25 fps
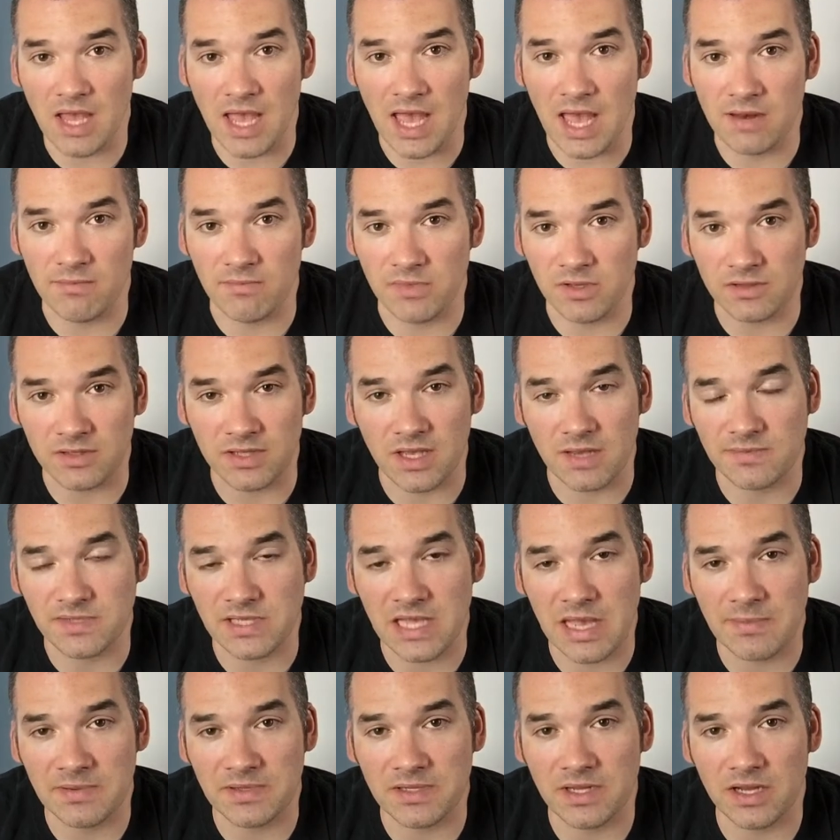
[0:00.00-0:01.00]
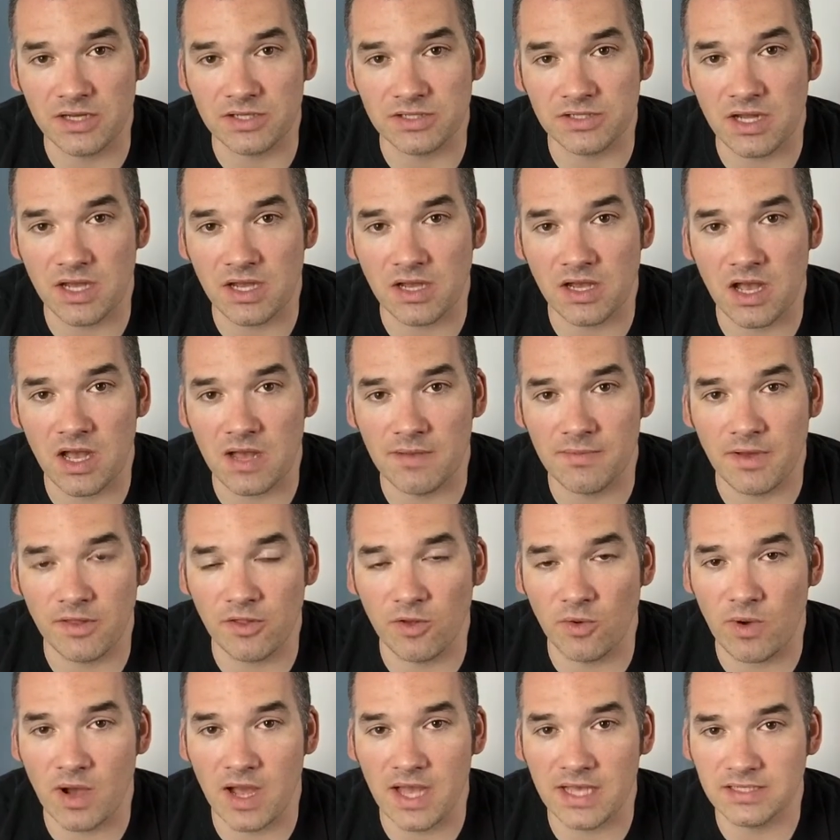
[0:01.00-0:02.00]
Add mealtimesabotage.com.
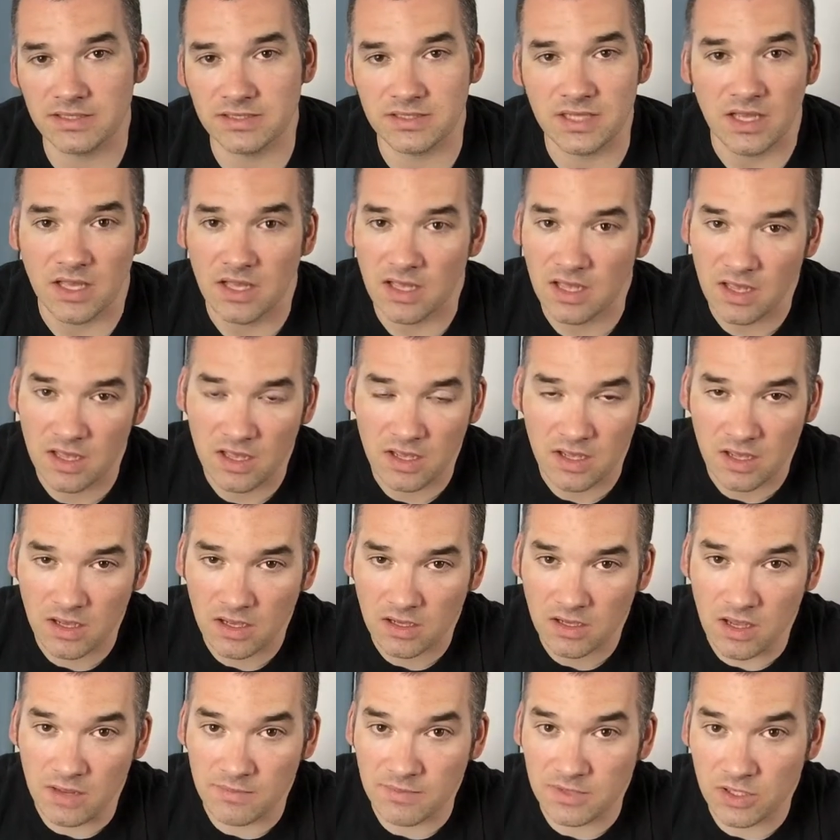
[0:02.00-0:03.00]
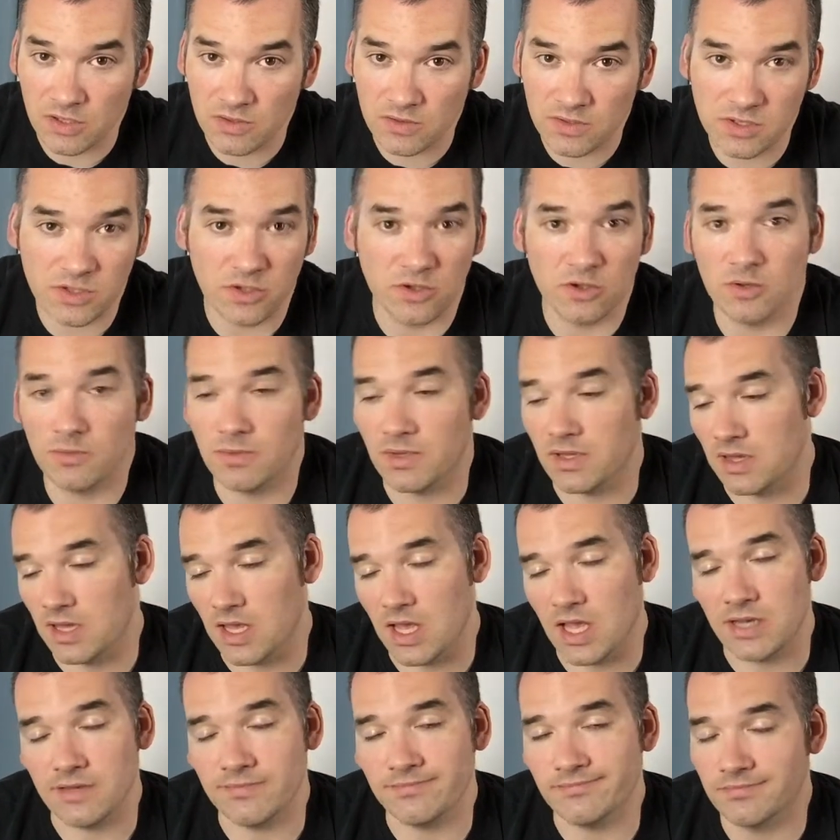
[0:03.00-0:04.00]
Otherwise, come to YouTube and
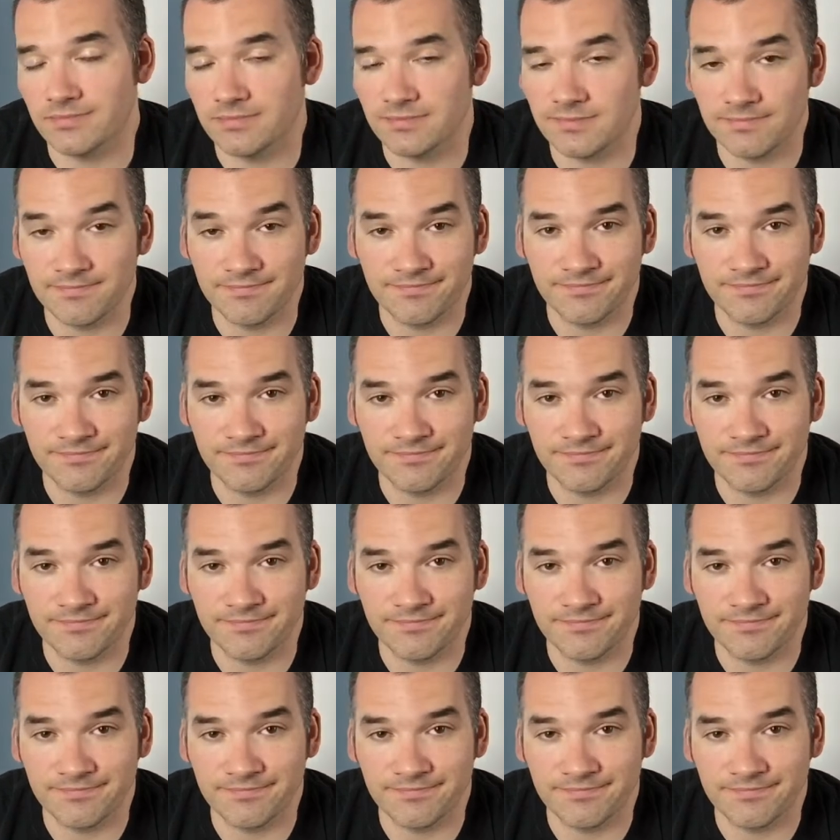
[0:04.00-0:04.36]
then,